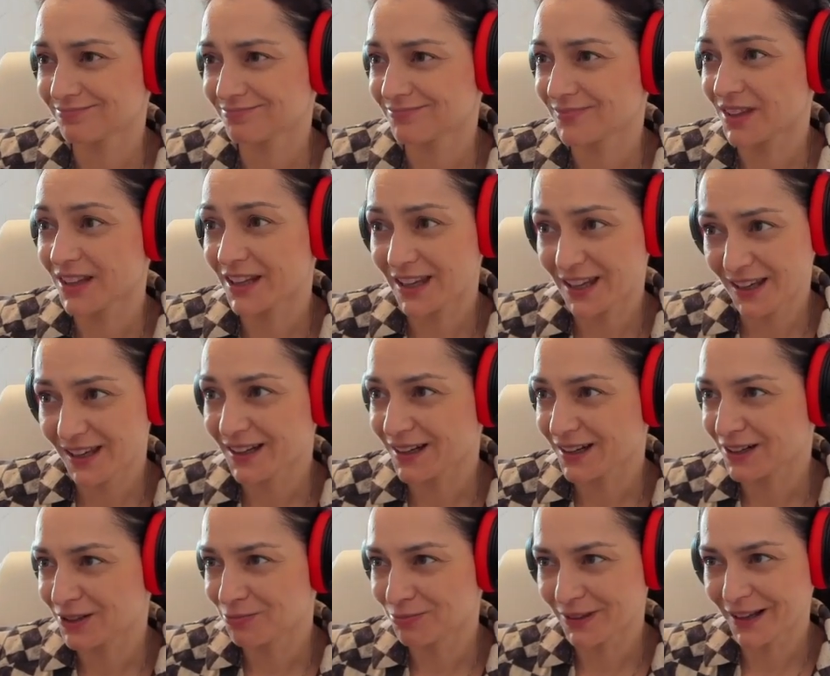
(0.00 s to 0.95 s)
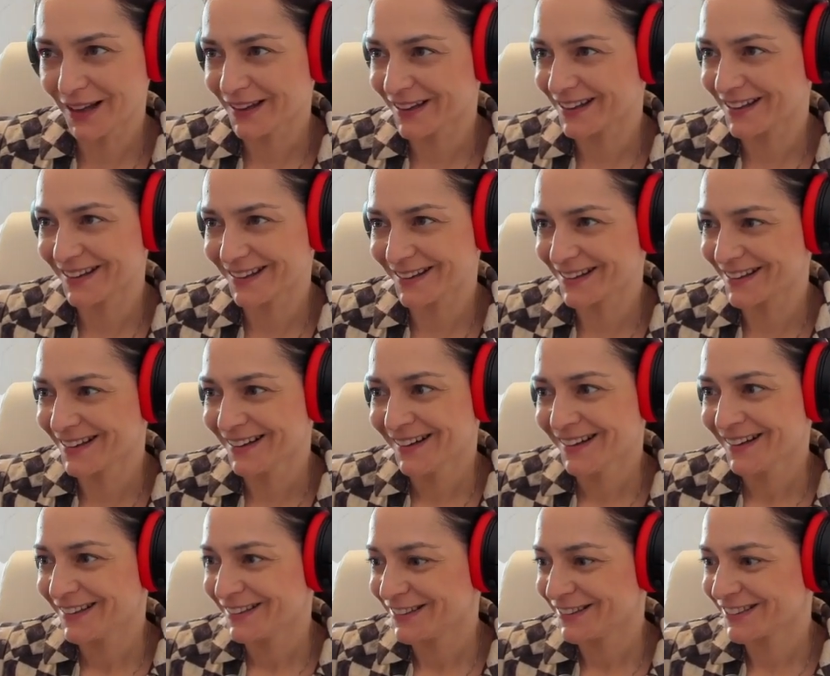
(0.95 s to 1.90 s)
the king, black king,
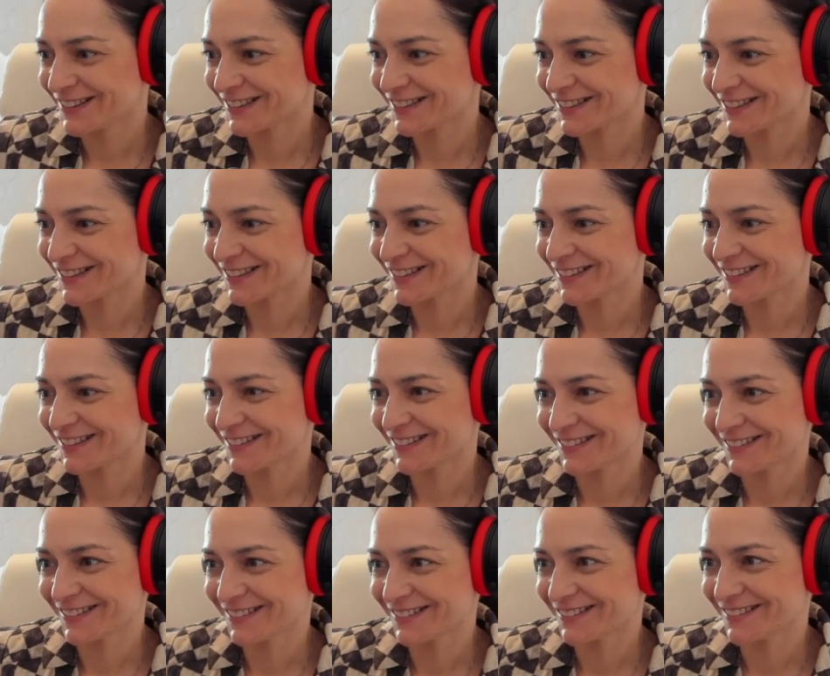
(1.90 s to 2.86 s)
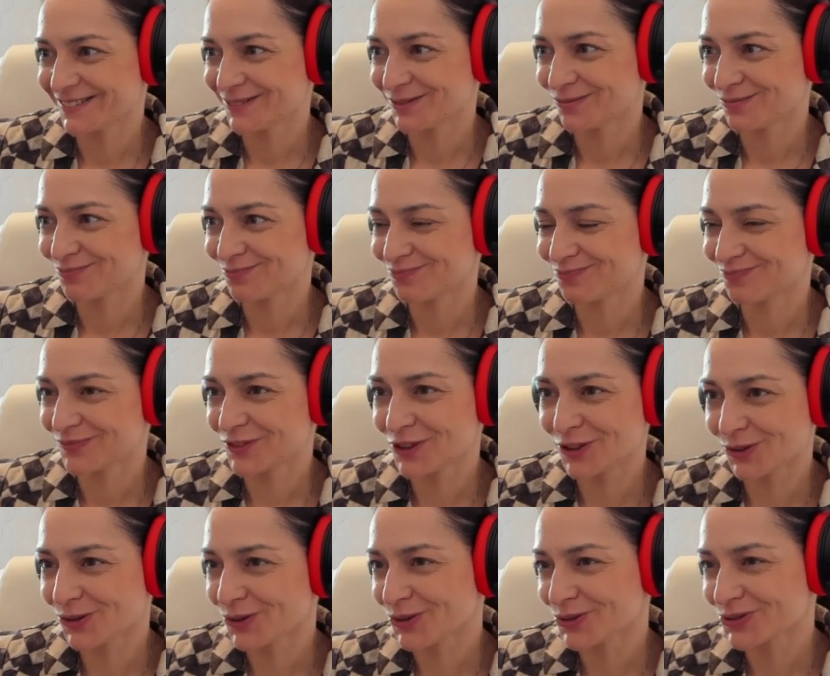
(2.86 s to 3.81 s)
is uh,
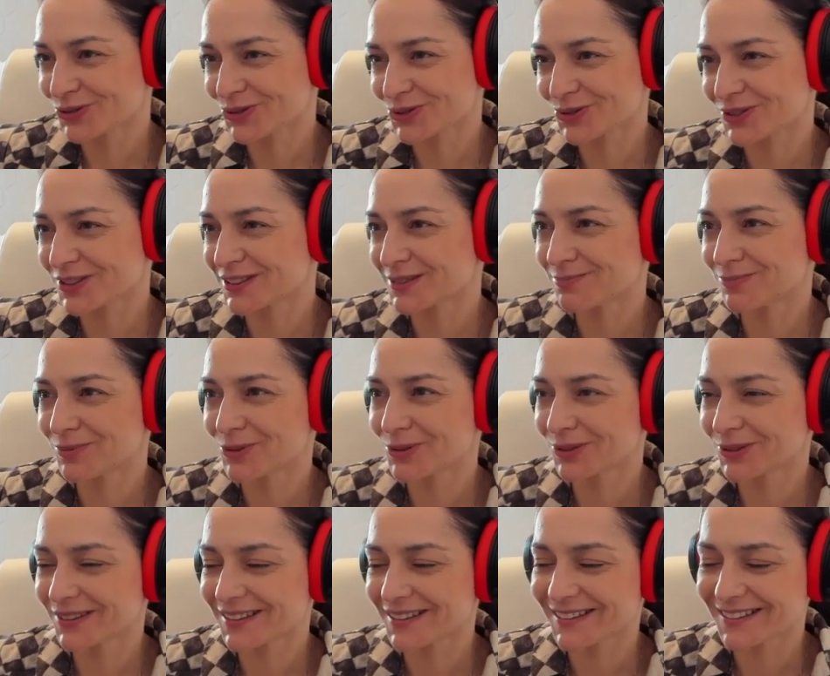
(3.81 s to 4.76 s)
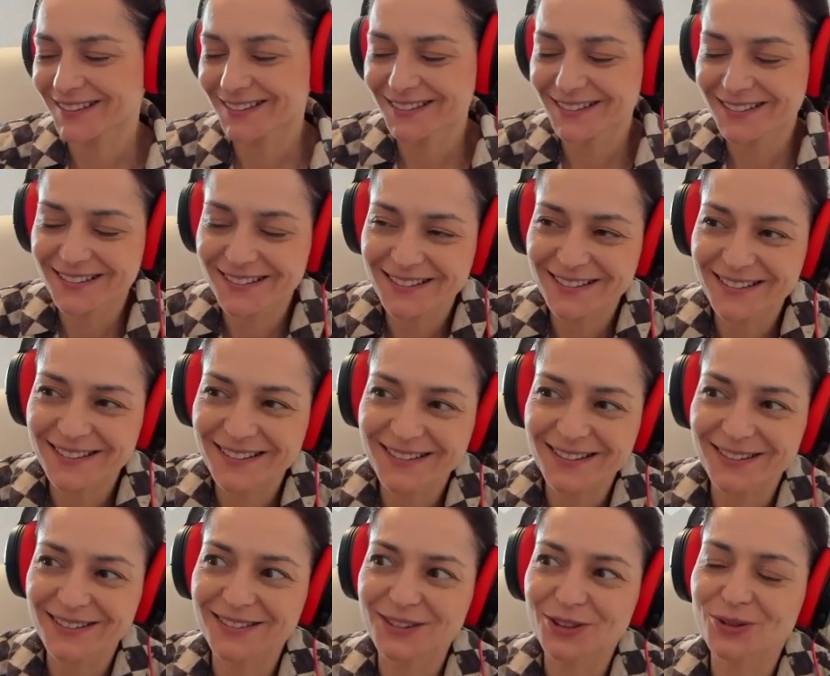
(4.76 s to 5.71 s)
close to this pawn and in,
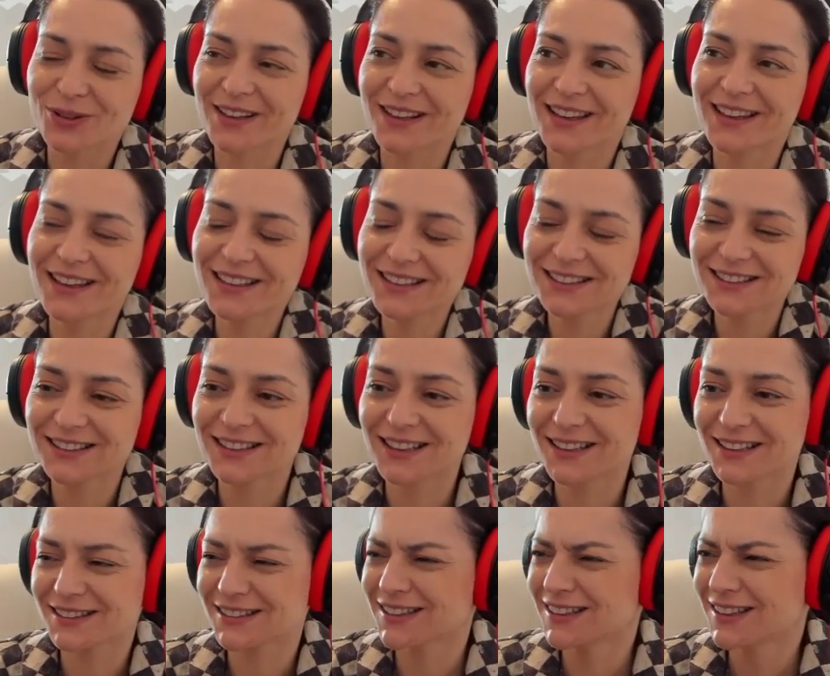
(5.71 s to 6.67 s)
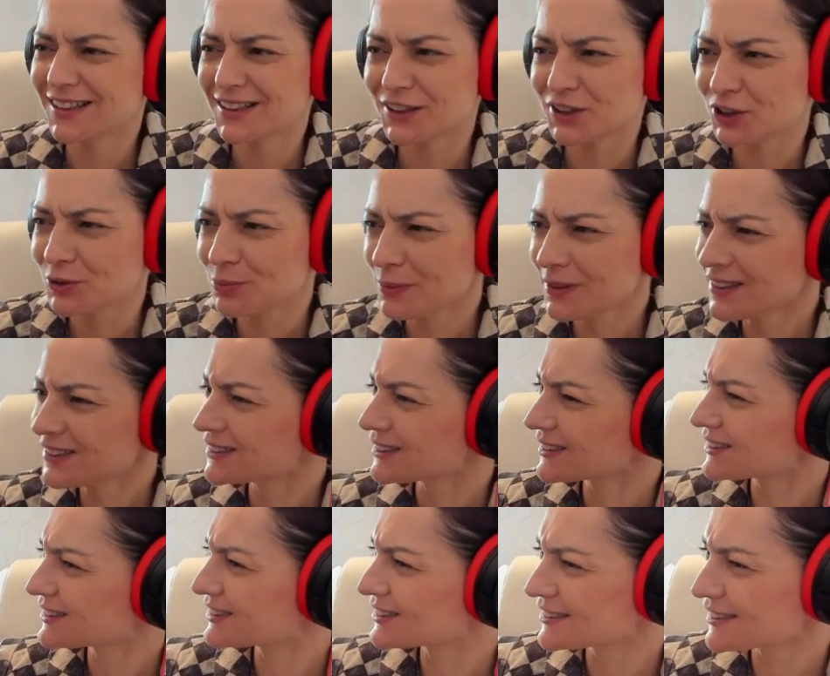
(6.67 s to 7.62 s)
on the king side, it means
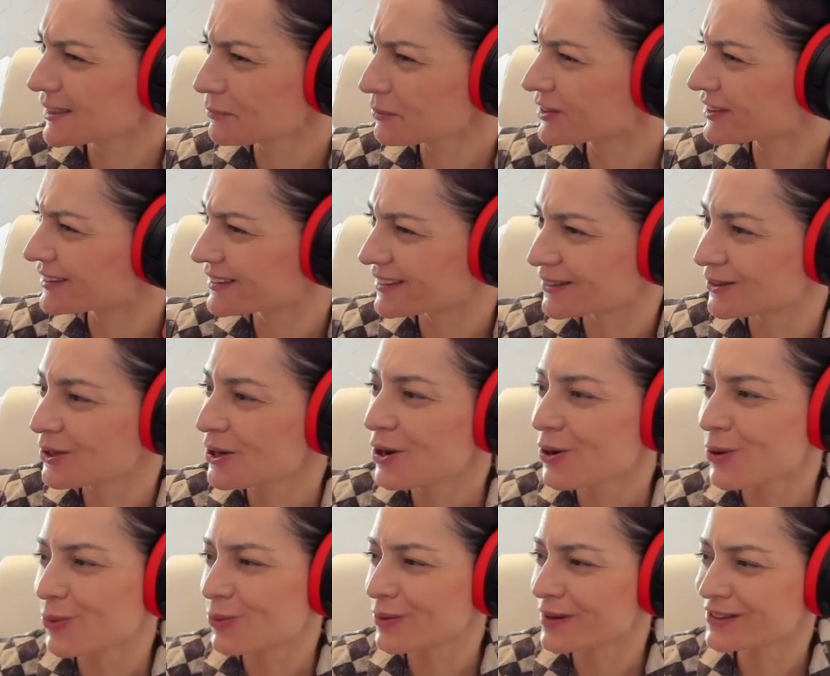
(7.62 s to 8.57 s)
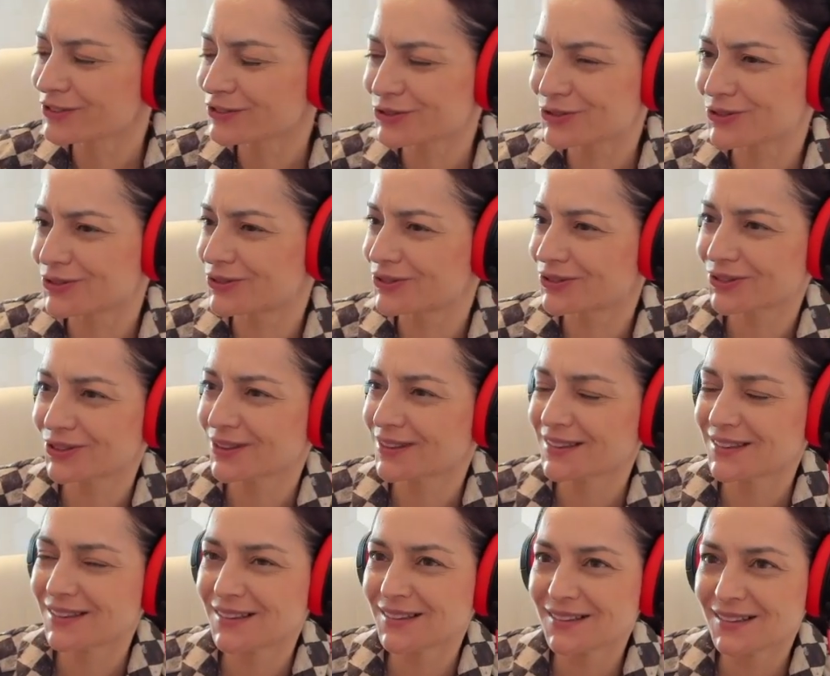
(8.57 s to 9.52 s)
that something went,
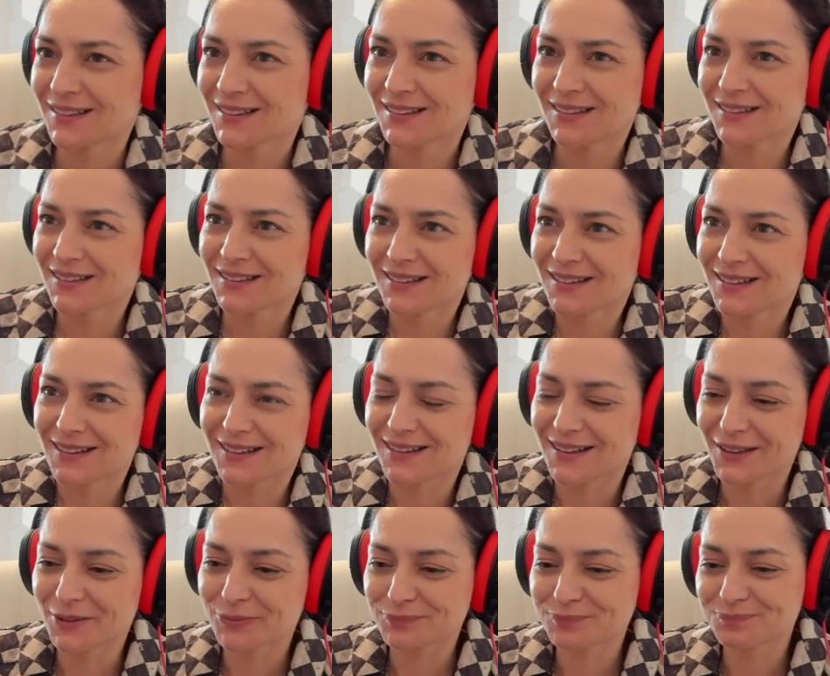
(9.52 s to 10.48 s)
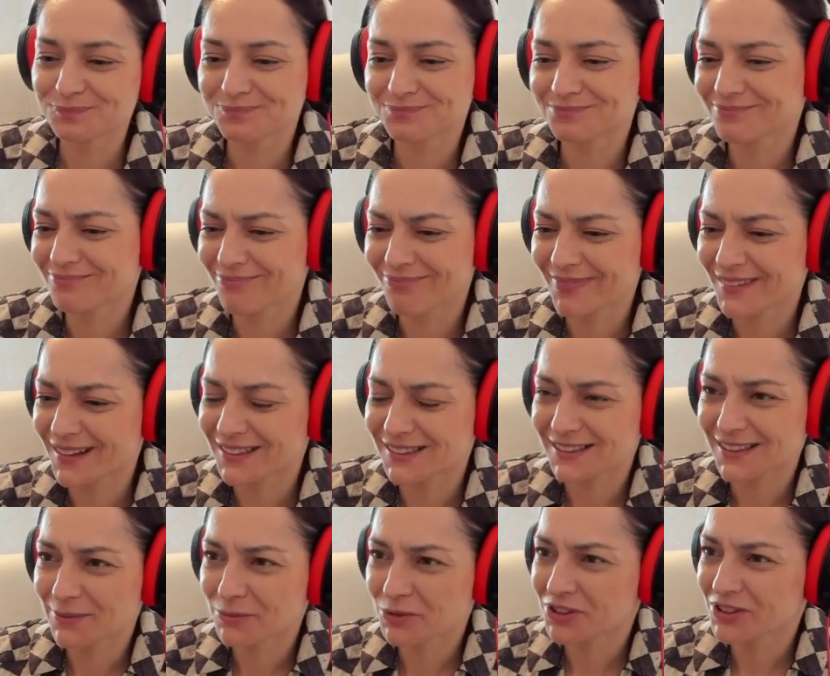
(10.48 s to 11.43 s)
um,
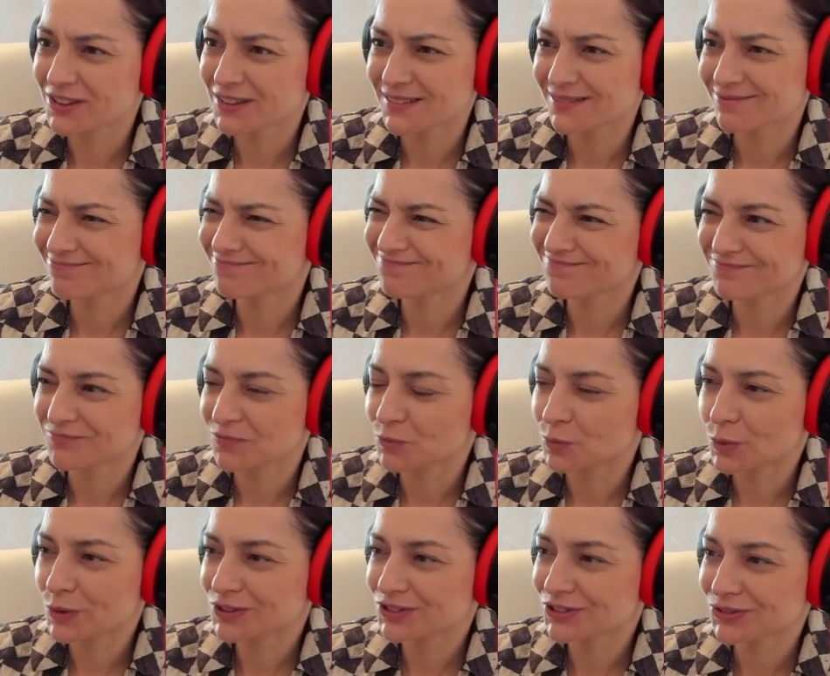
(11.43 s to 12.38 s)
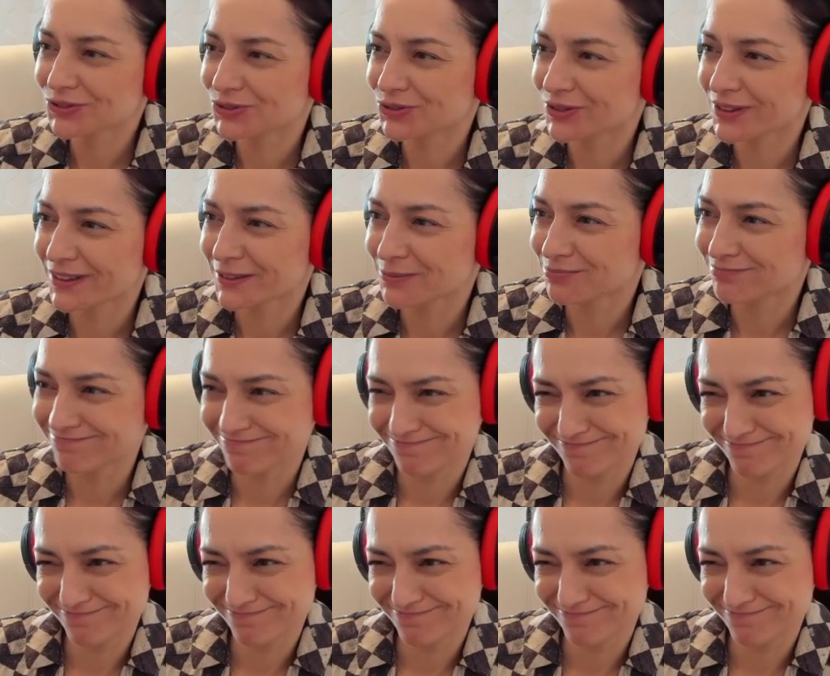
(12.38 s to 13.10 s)
something wasn't really